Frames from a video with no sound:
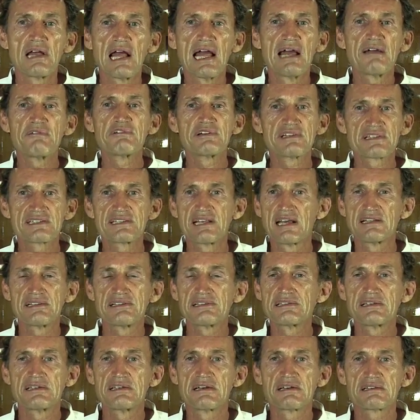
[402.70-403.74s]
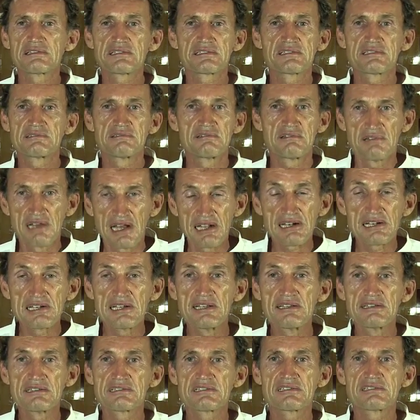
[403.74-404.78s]
every 10 years at
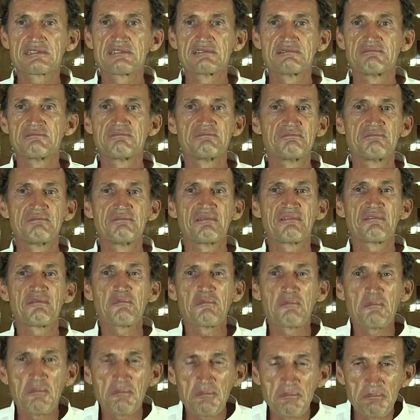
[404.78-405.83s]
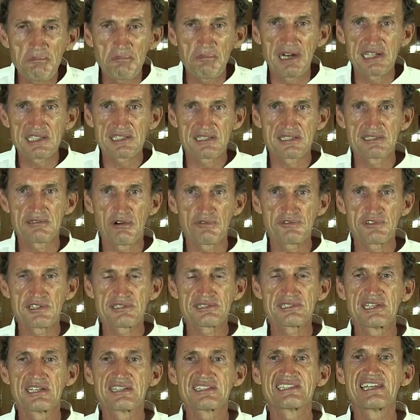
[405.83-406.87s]
least, much of the
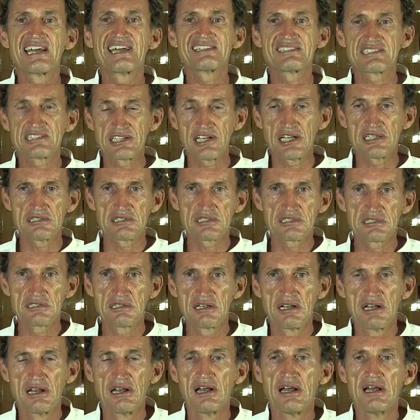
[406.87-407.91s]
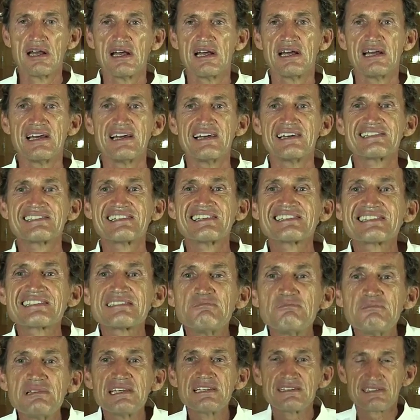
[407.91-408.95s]
things had changed.
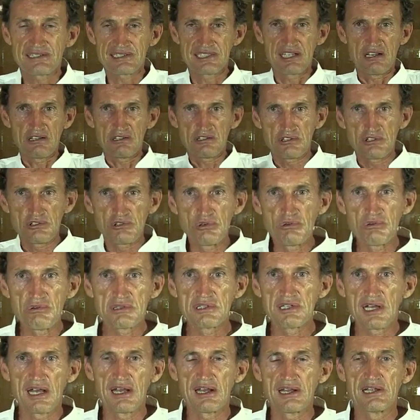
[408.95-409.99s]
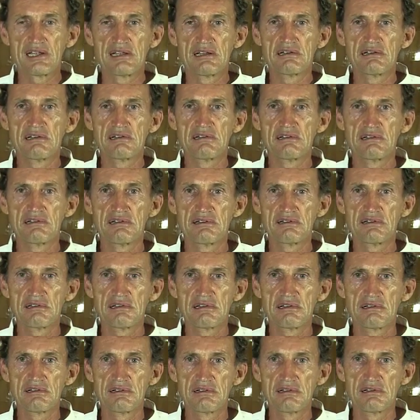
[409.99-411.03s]
This means today,
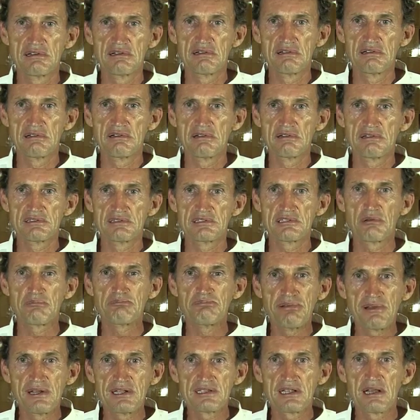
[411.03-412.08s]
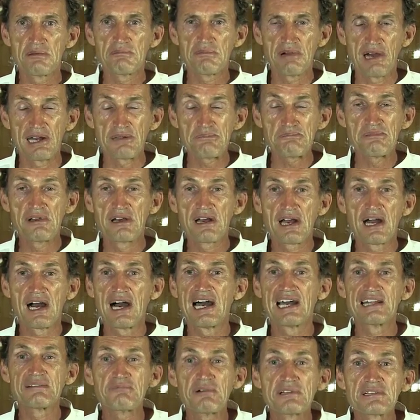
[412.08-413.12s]
the opinion might be
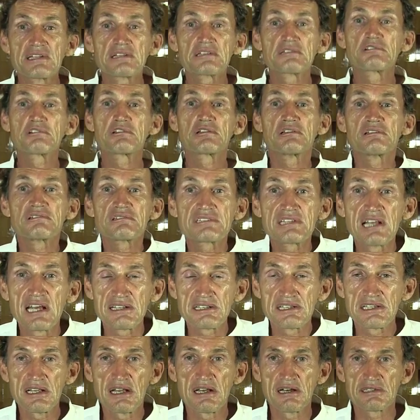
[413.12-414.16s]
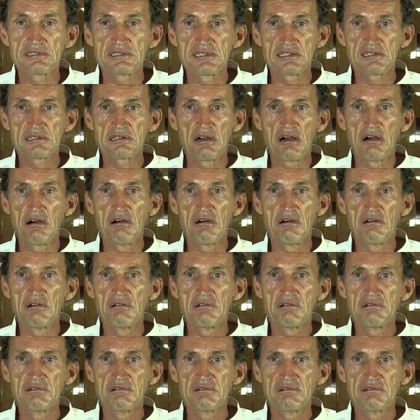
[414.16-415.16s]
right, but in 10 years ago,